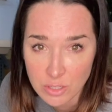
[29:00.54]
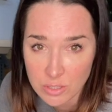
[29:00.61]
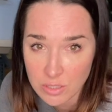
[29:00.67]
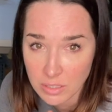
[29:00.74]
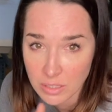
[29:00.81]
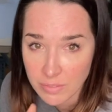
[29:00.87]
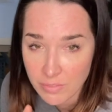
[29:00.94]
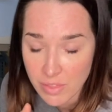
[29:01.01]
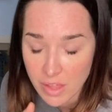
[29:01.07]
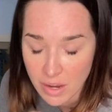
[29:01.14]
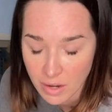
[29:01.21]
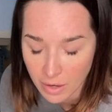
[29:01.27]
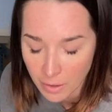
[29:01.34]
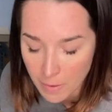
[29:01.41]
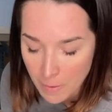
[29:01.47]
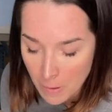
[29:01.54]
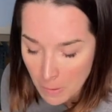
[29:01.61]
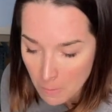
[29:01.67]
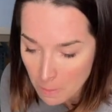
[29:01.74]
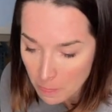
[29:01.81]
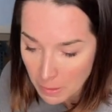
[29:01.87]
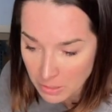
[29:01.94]
to live there.
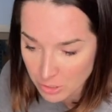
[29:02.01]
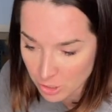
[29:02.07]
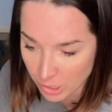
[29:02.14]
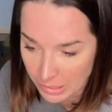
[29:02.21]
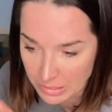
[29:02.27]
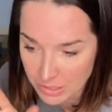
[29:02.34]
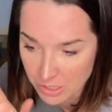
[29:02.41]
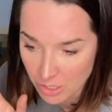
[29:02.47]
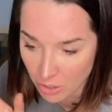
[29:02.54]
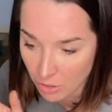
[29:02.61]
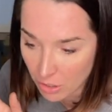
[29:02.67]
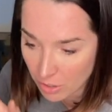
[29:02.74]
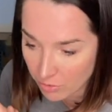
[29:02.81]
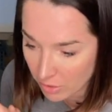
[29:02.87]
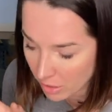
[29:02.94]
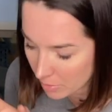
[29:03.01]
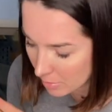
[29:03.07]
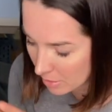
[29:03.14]
It's great, so I recommend